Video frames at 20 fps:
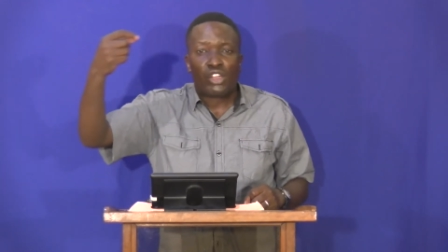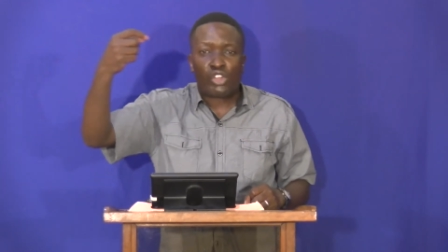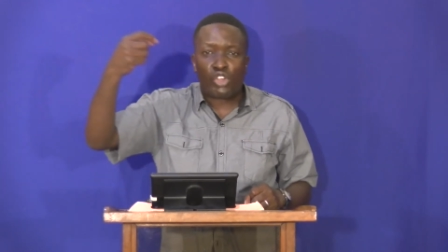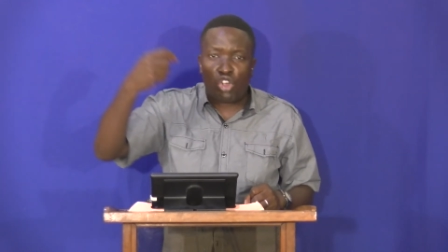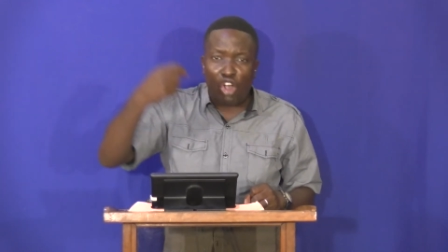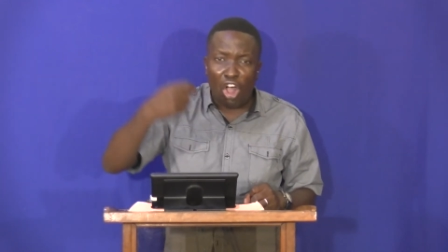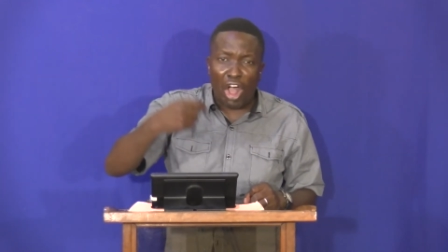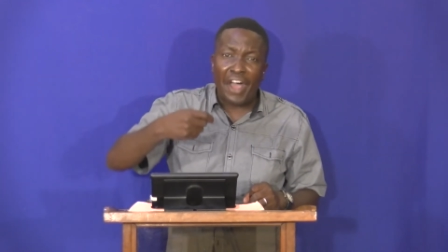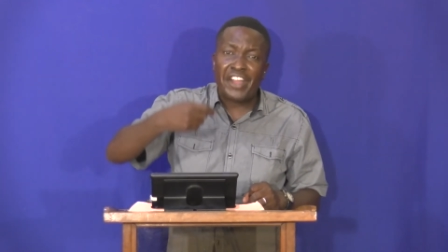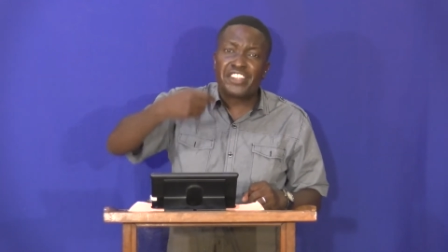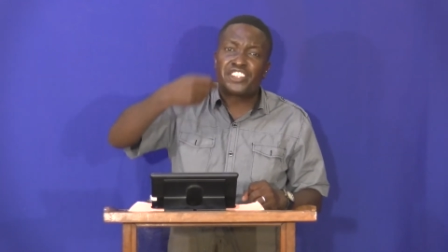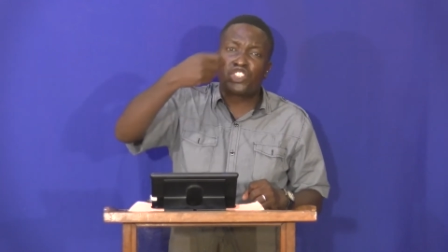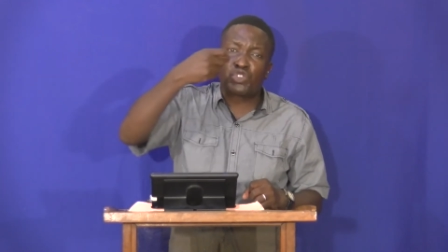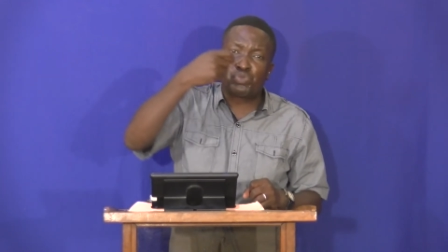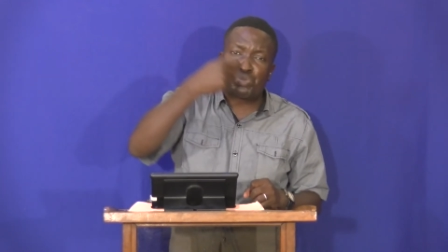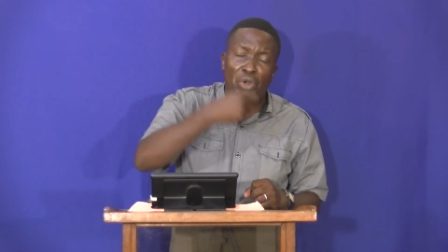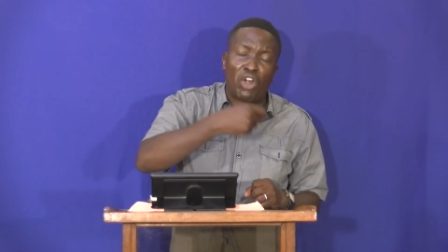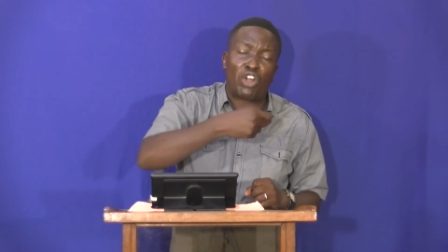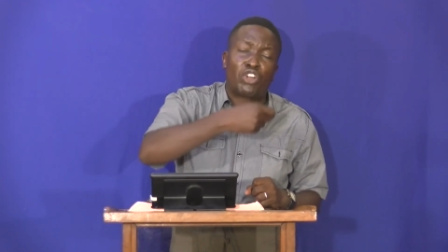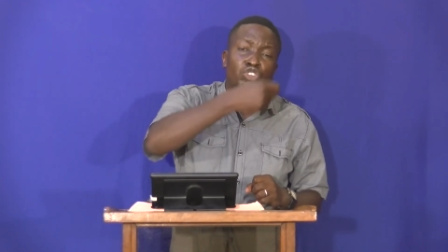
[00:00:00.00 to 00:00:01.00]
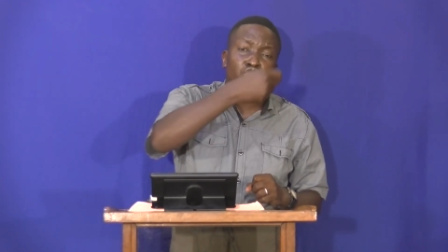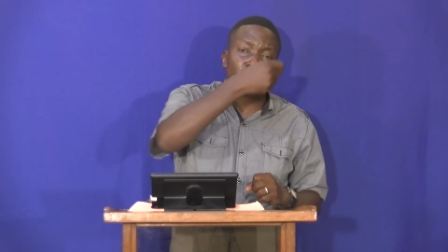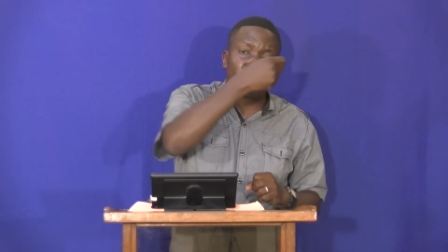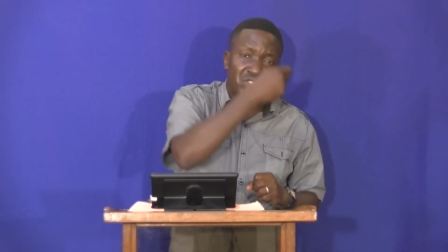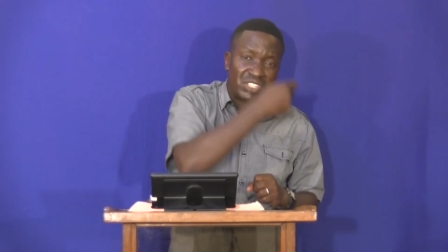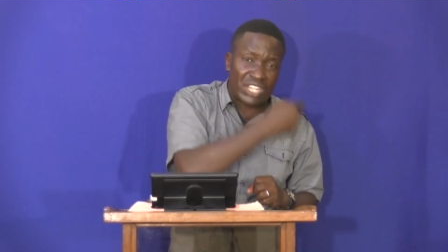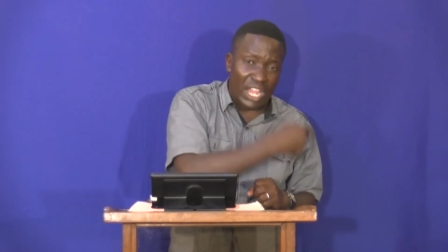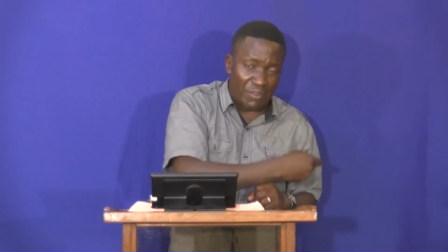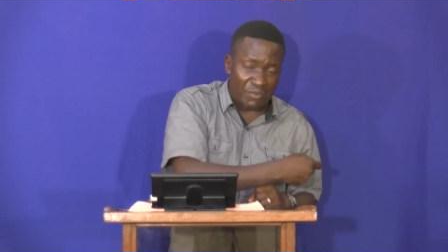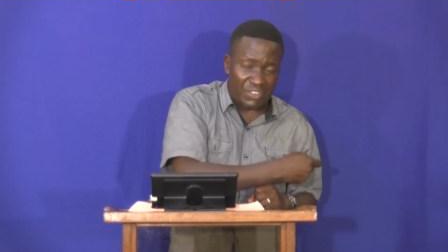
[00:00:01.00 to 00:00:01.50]
God spoke to
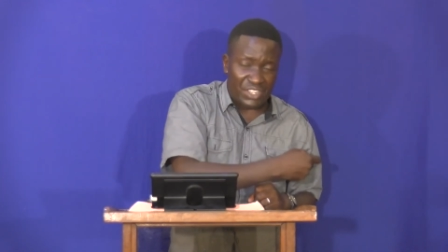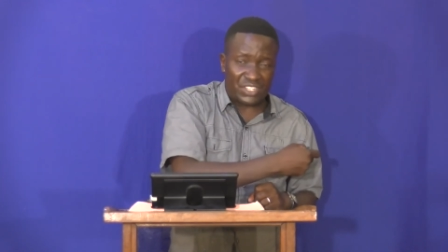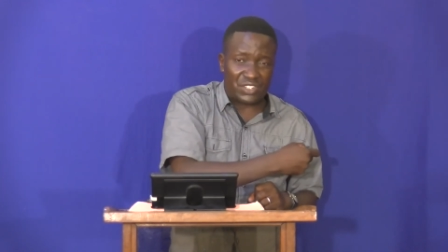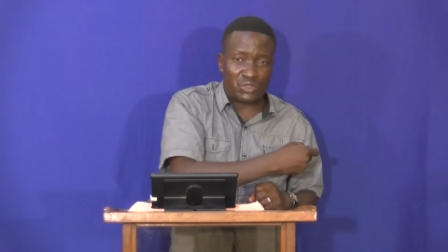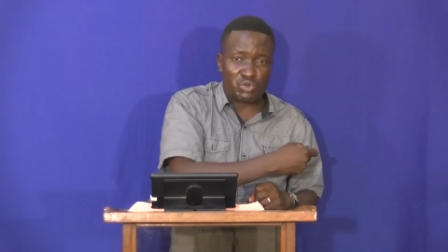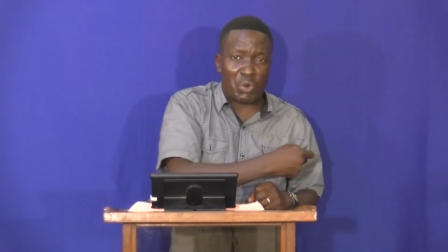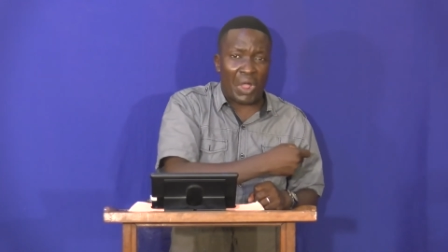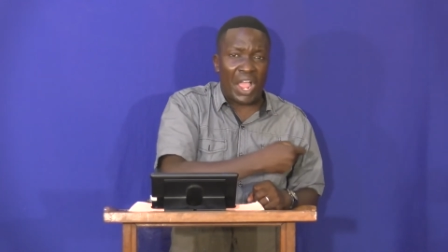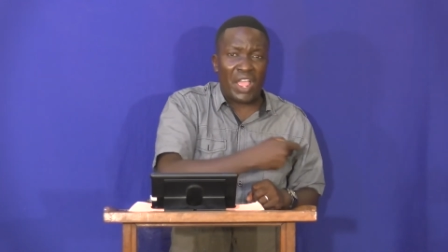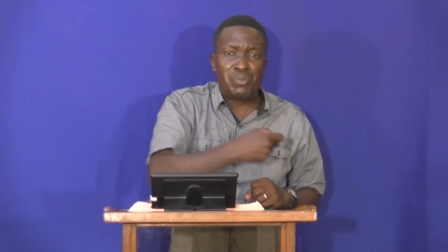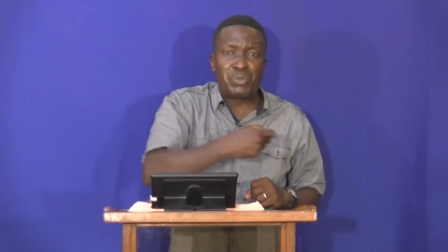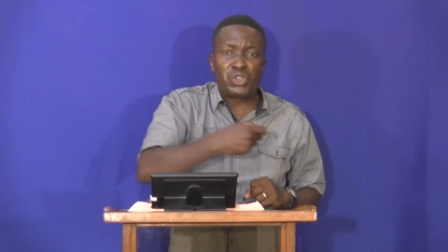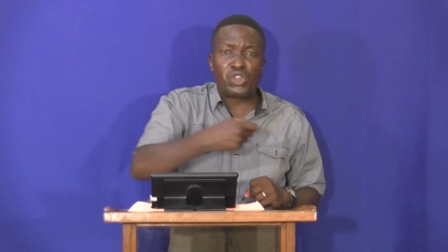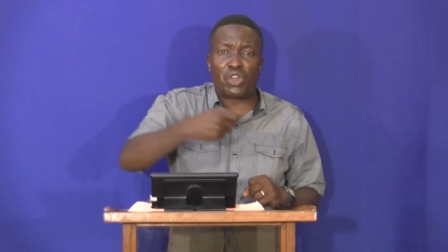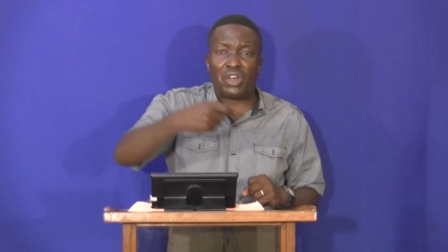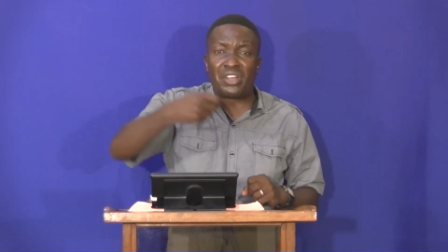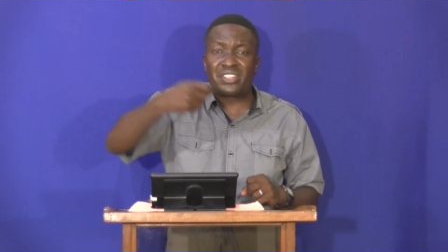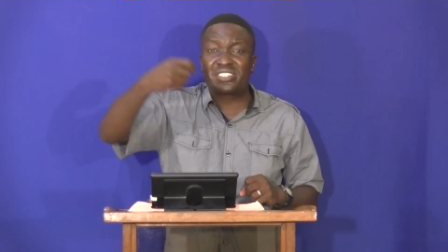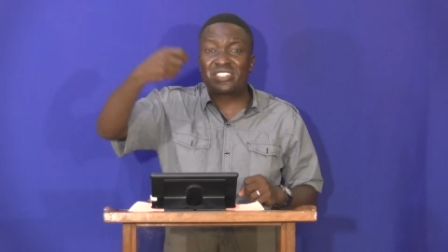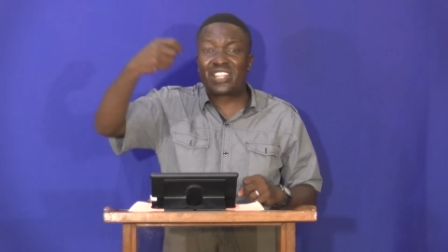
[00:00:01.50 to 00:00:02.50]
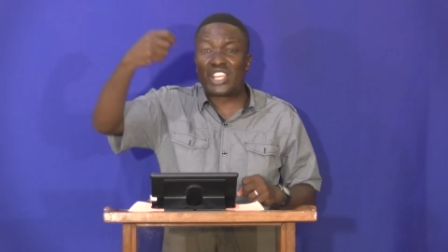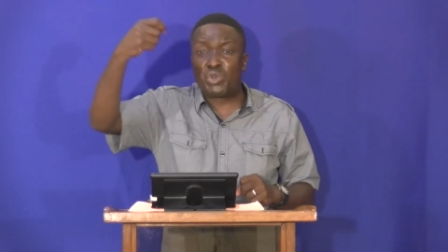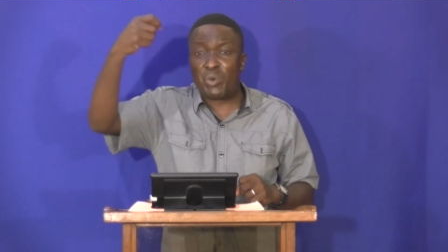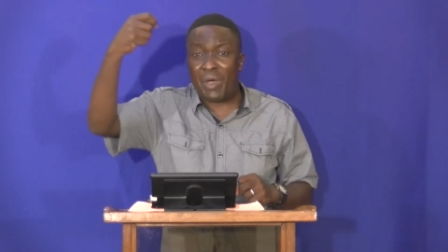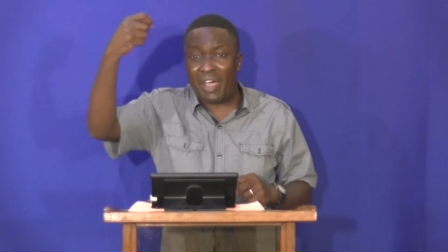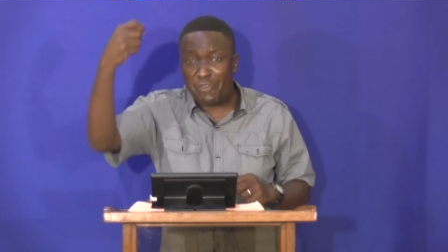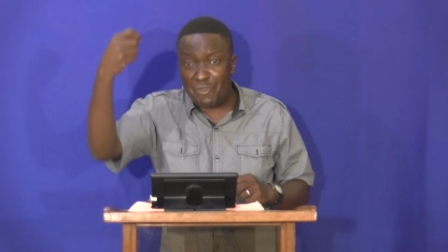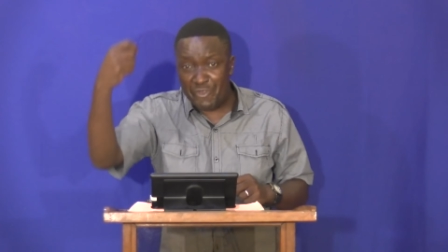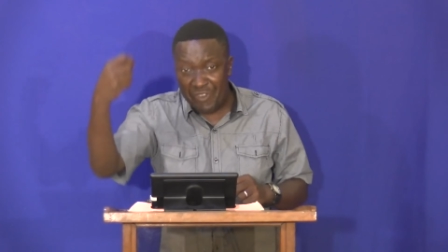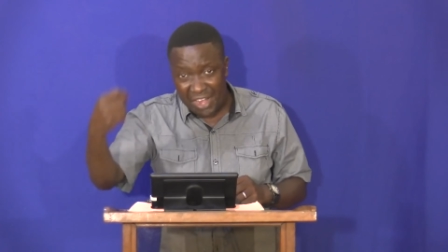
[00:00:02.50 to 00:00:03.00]
David. Why? Because they
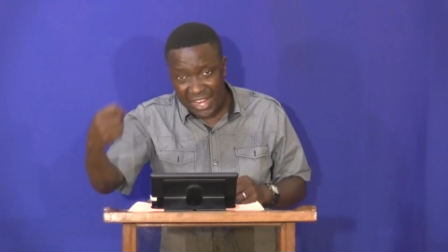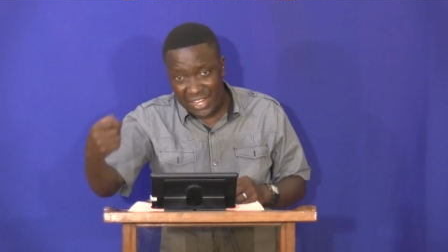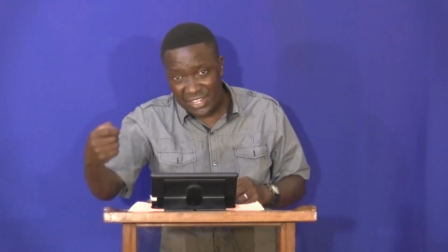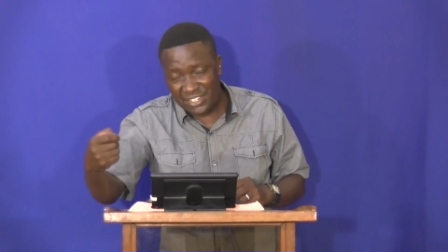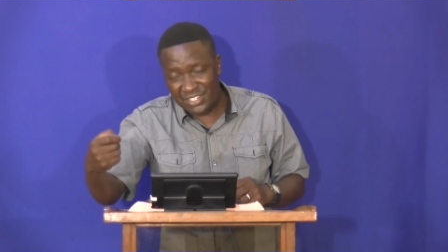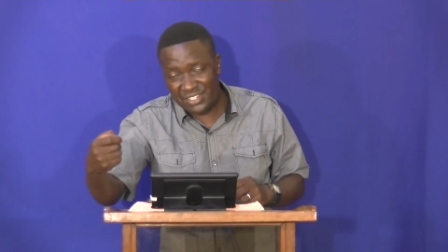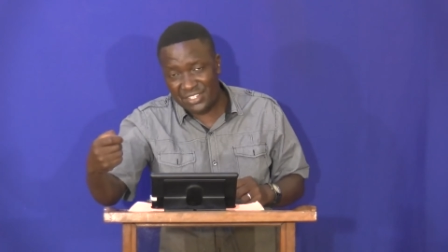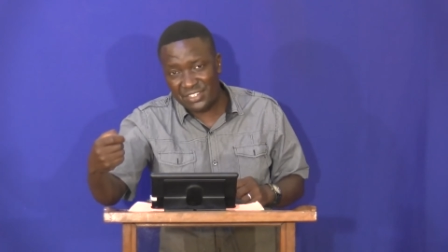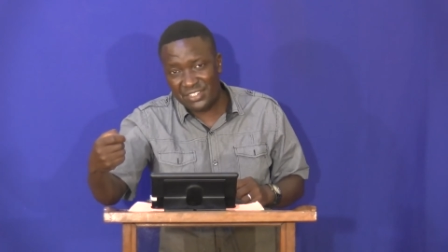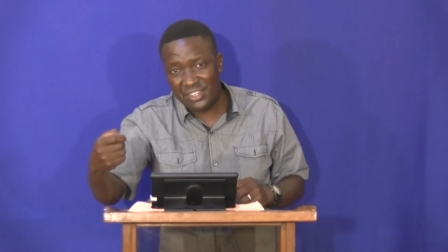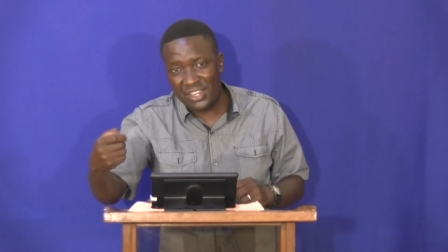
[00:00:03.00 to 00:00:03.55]
were friends.